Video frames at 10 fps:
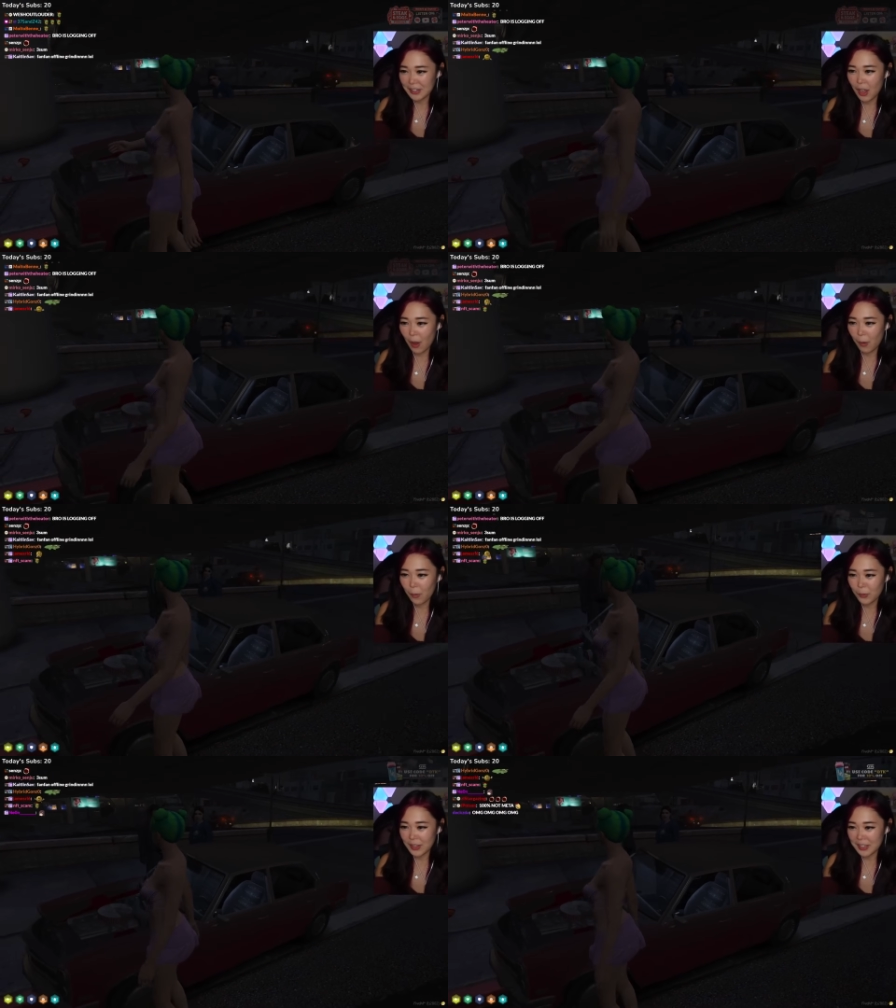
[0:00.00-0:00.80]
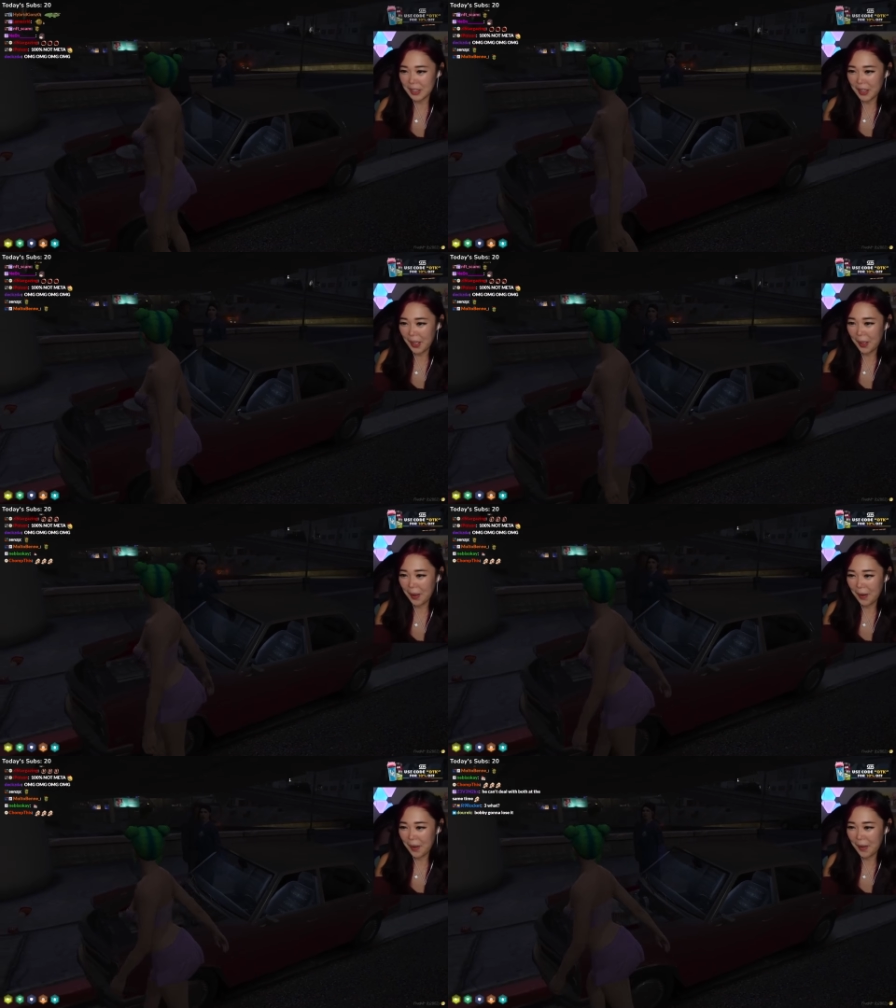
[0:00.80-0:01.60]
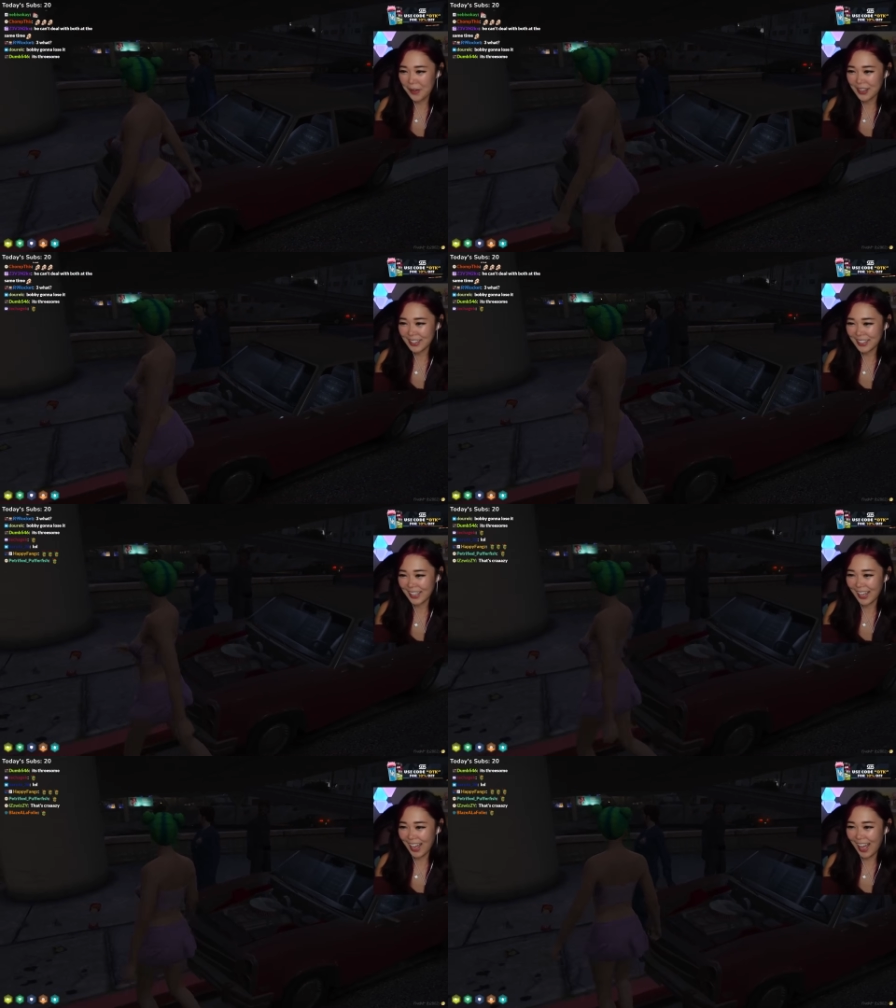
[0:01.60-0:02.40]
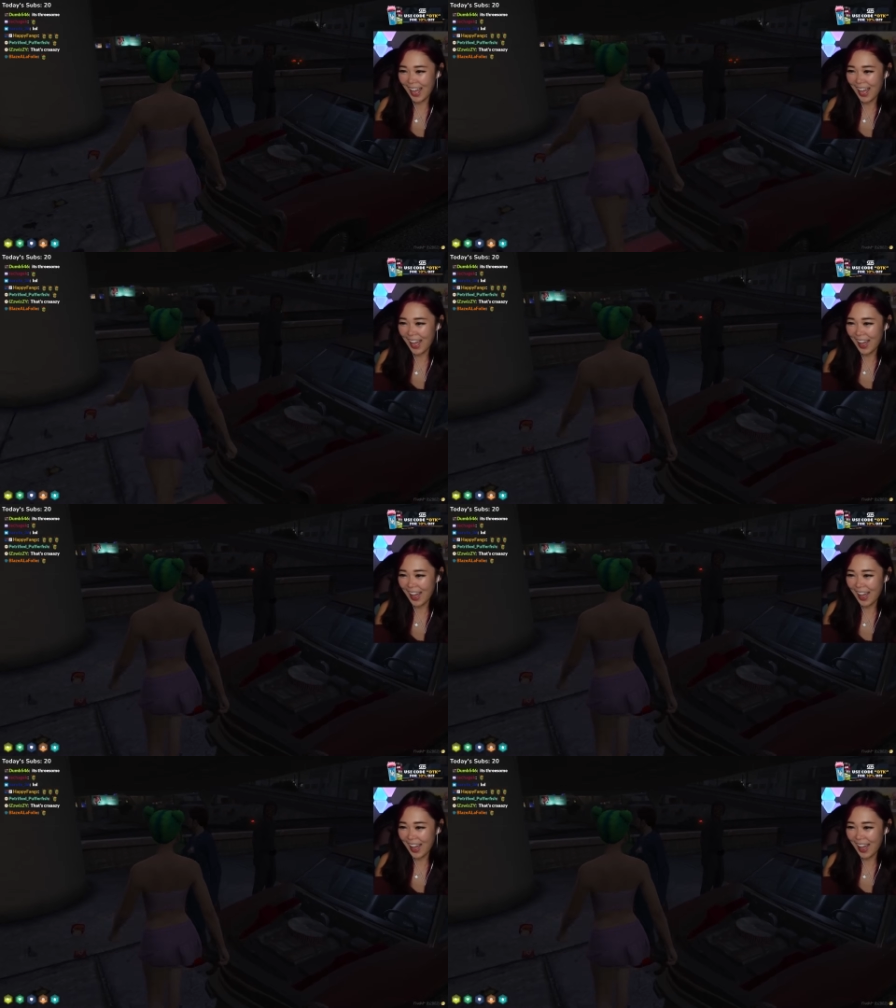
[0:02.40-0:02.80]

No. Oh, no, this is our first time meeting. It's so lovely to meet you, miss.